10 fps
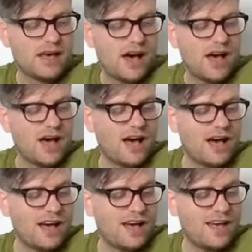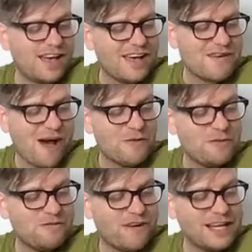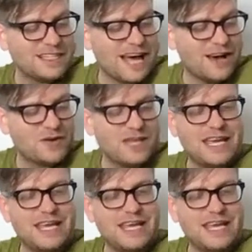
I will find out